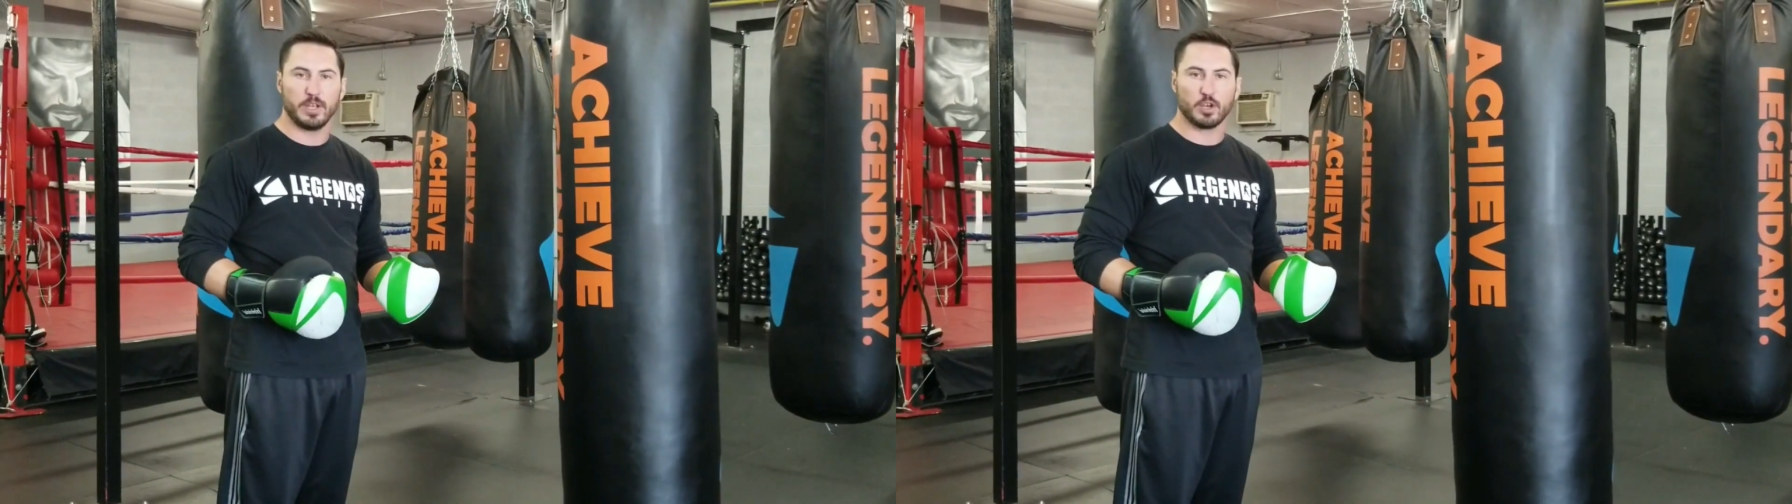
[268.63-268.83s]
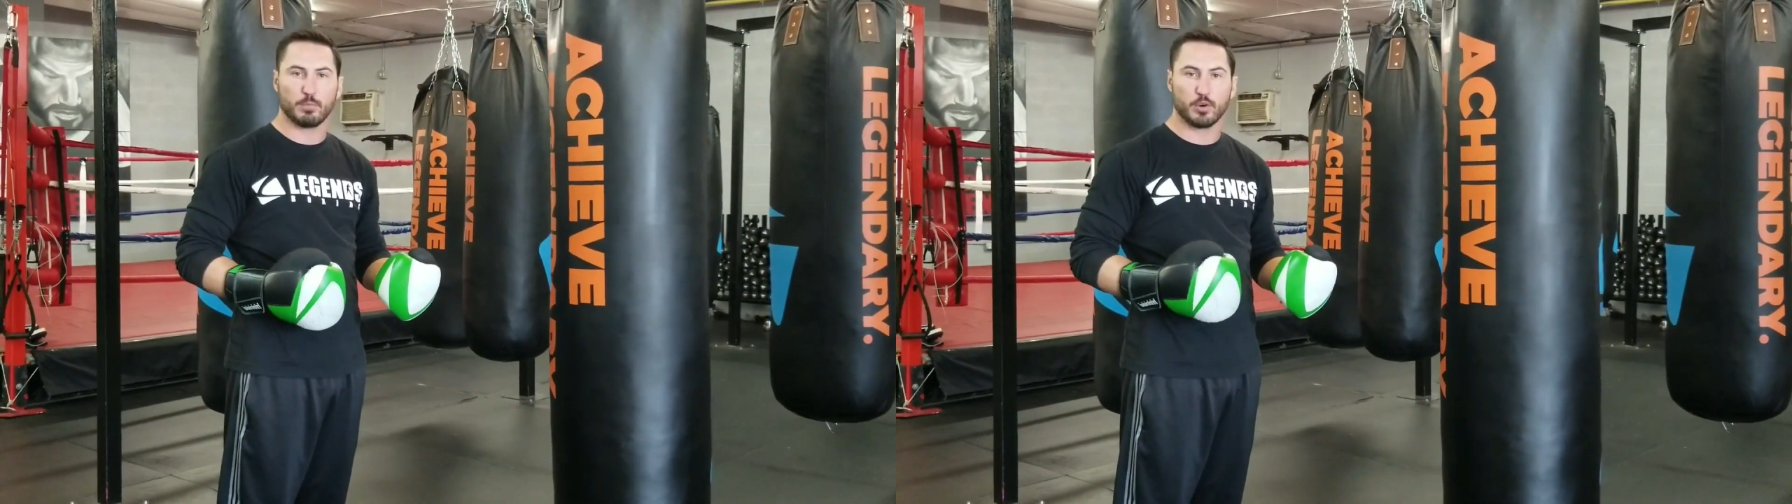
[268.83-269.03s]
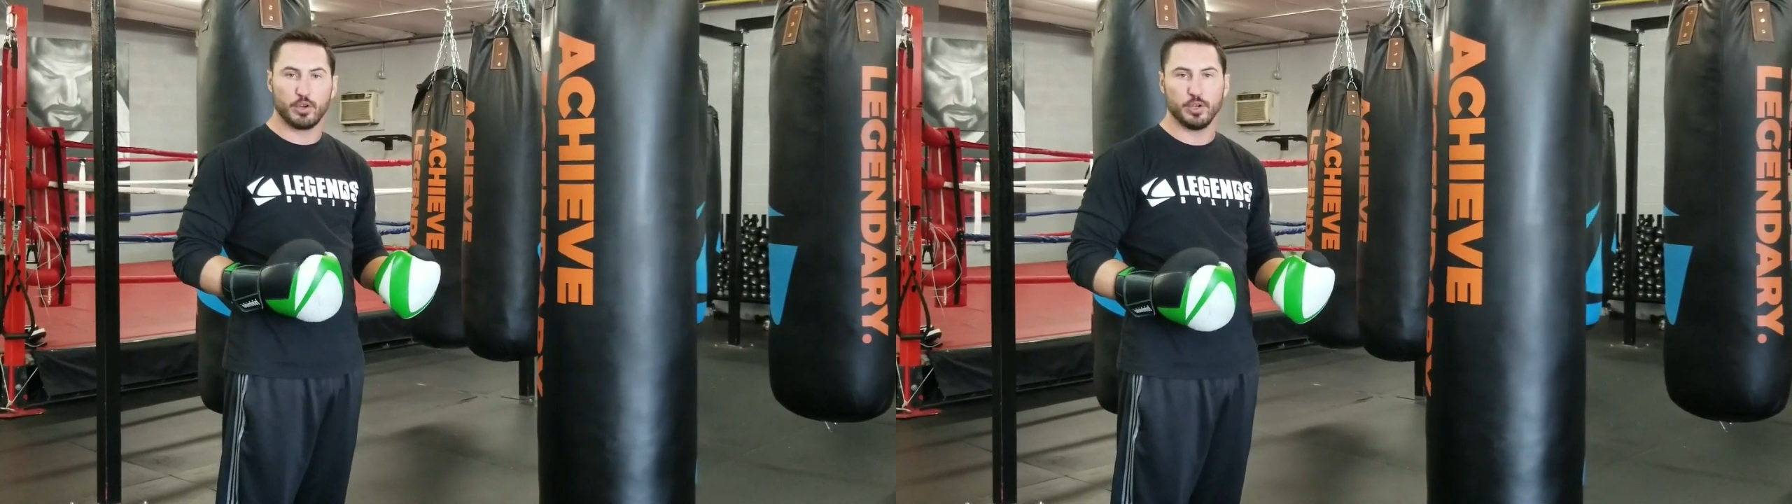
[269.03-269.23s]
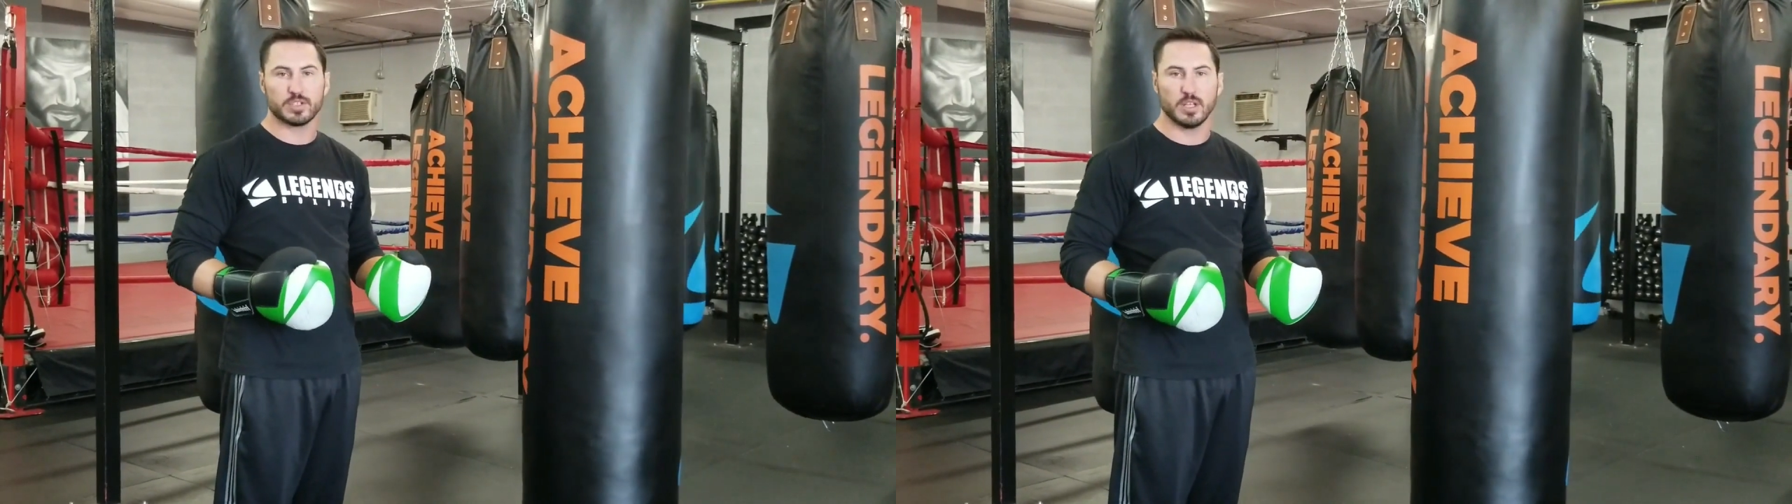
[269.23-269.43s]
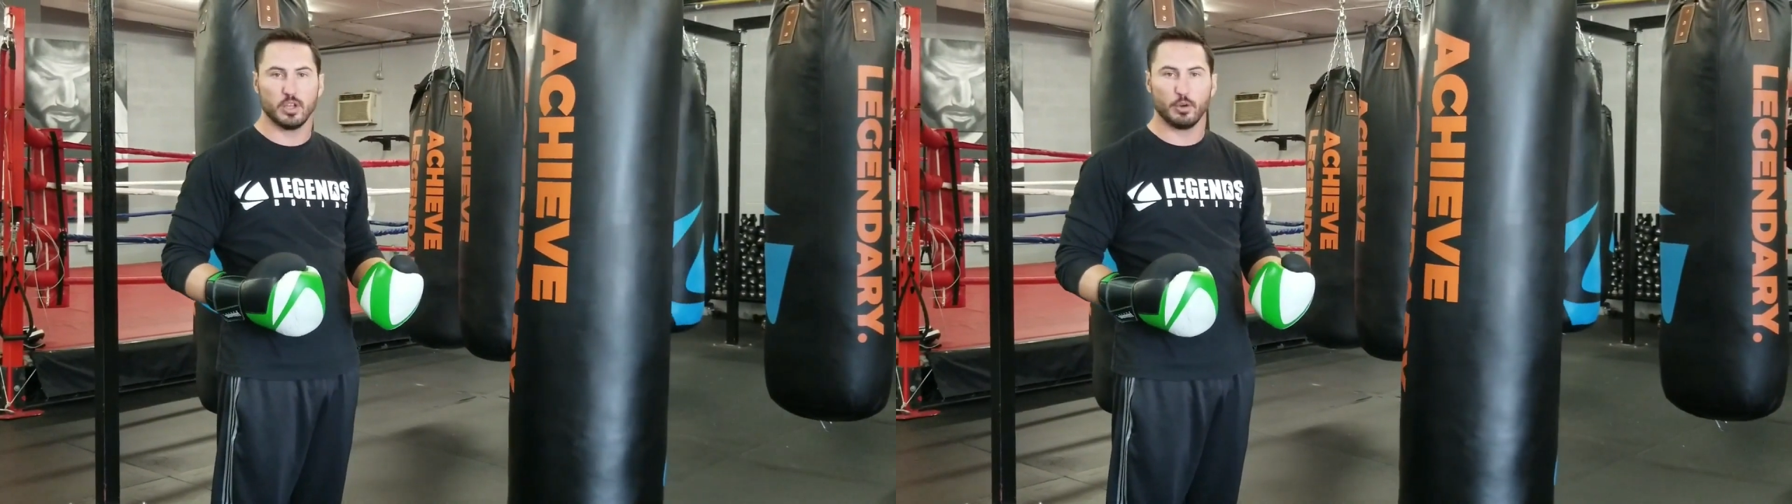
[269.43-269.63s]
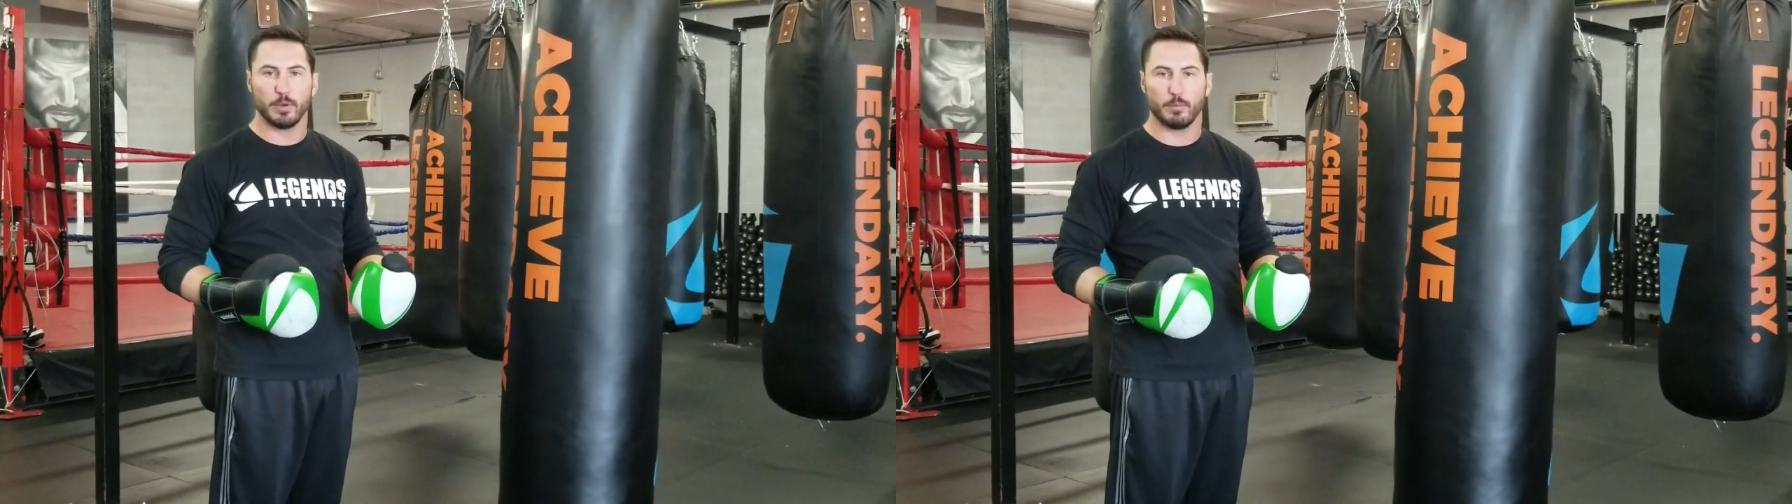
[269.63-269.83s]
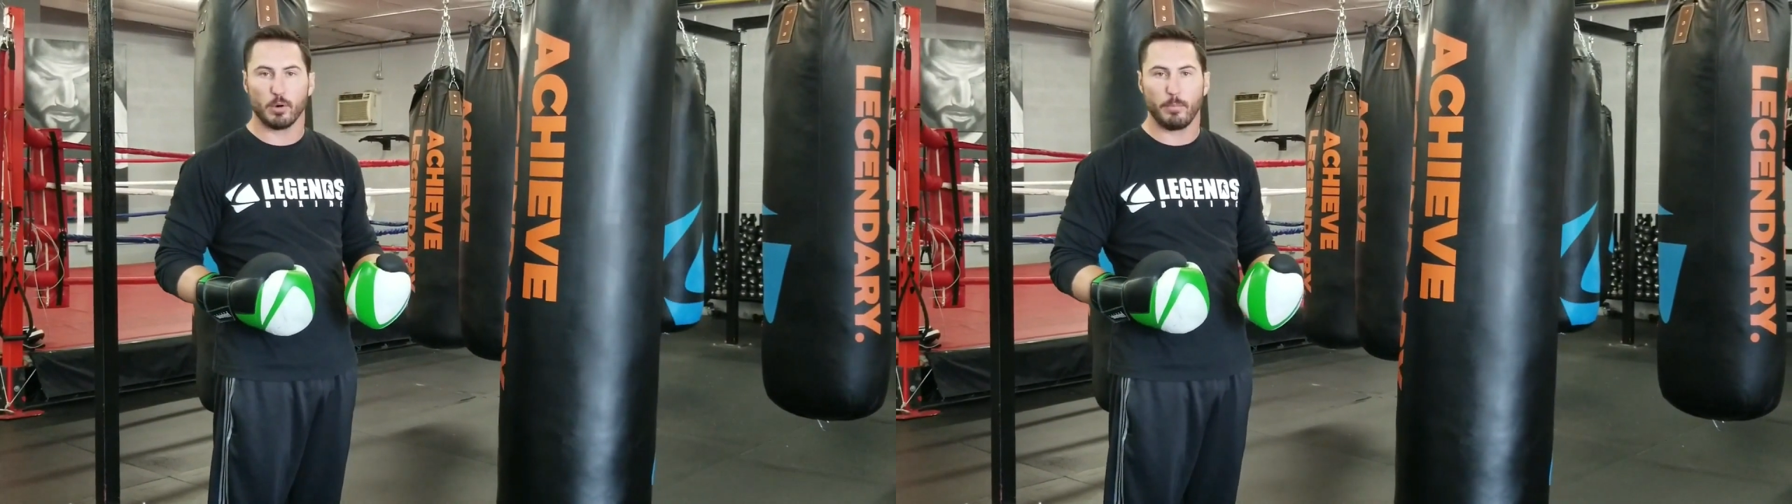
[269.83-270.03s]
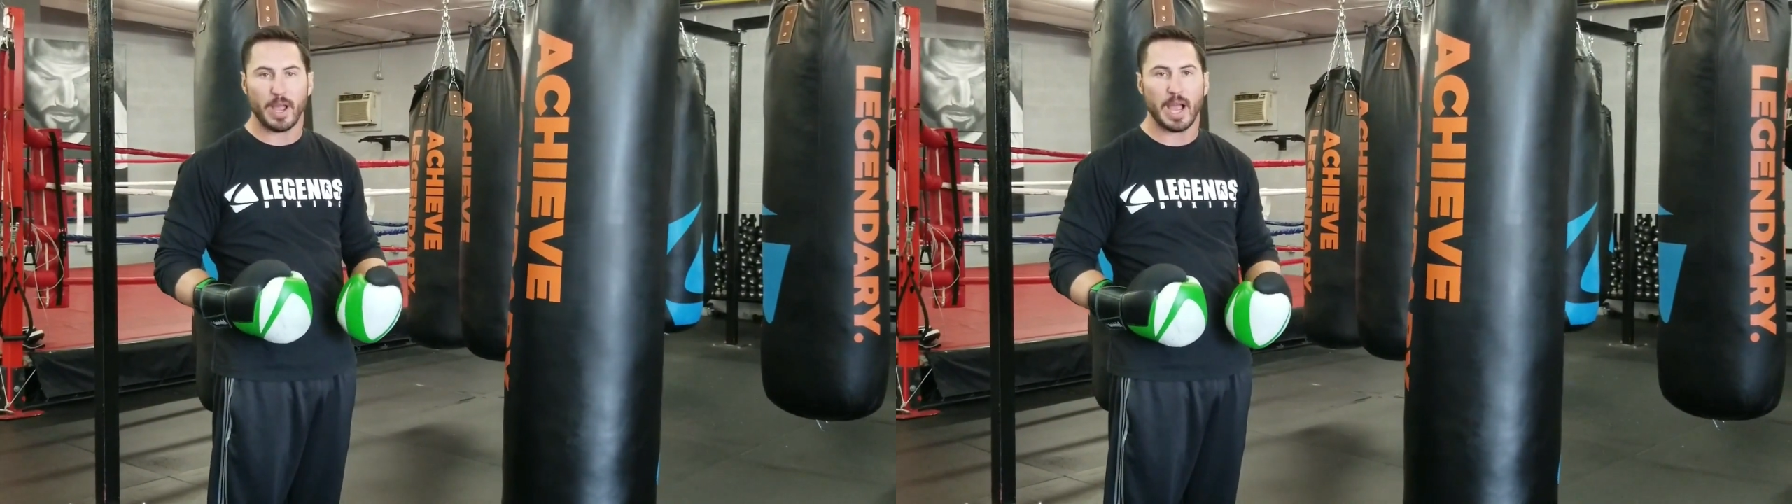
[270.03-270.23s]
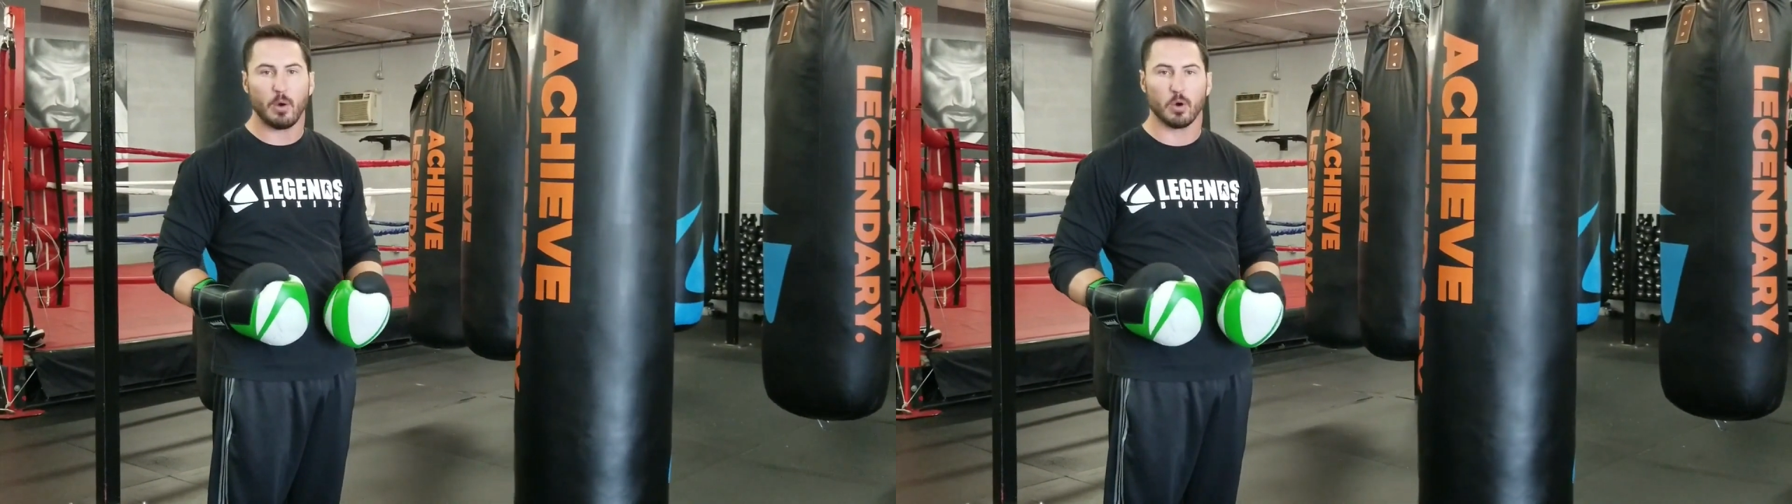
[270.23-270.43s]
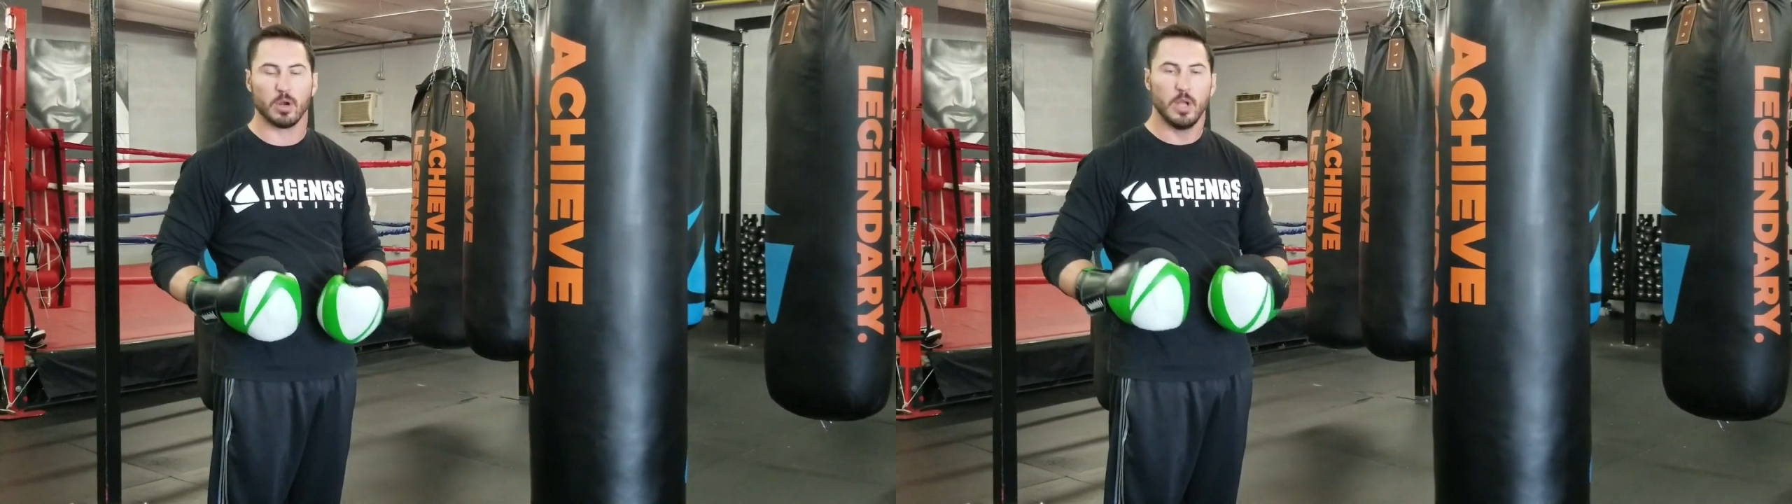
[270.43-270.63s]
to produce a little bit more
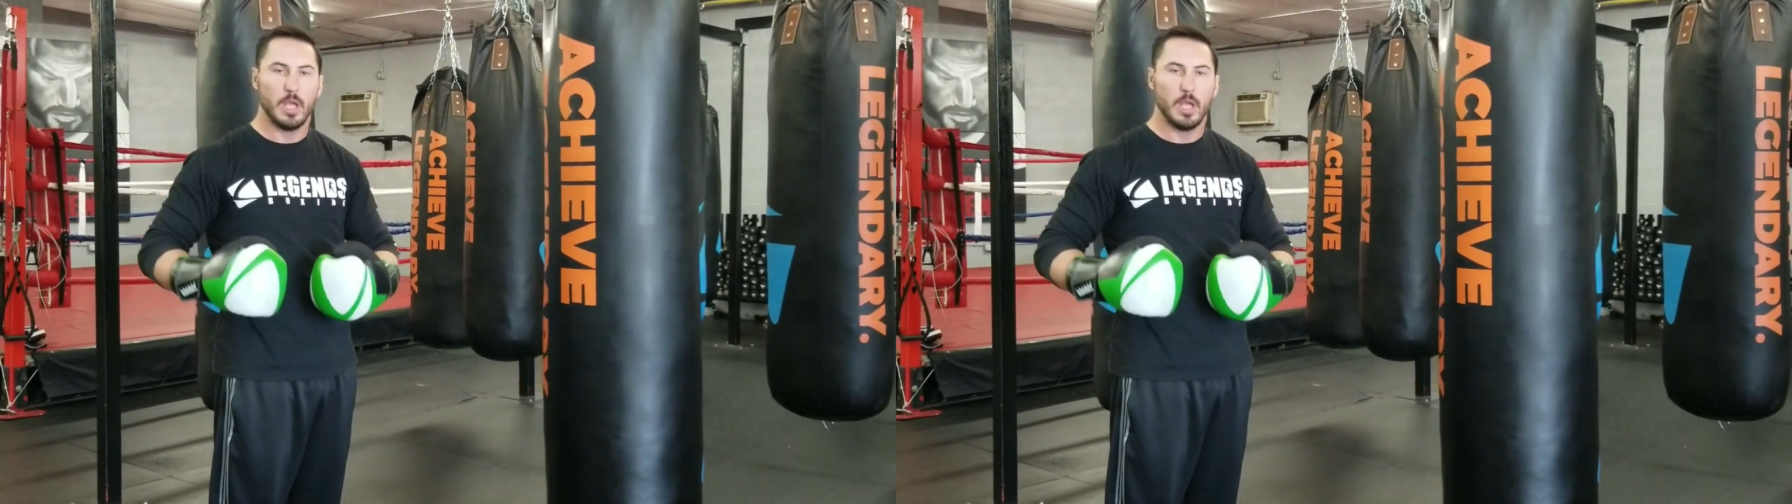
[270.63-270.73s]
power